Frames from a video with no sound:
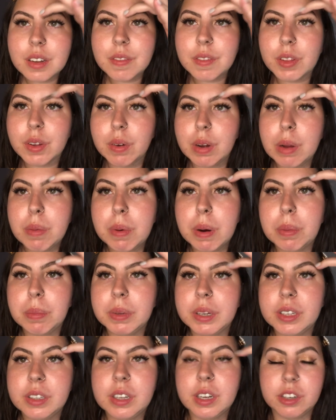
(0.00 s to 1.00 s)
even though I'll
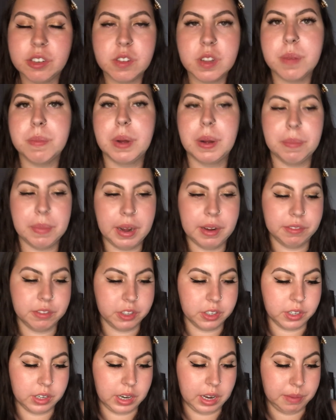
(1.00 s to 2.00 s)
probably touch them up
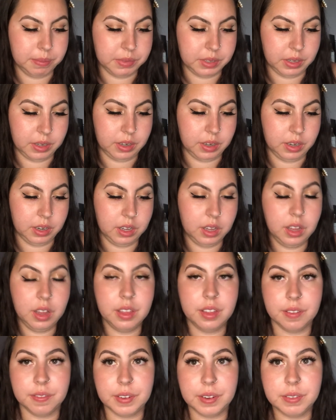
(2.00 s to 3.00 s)
after I'm done
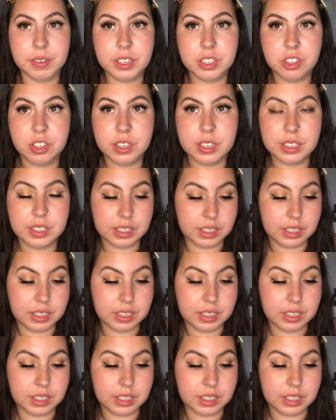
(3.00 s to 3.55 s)
the foundation and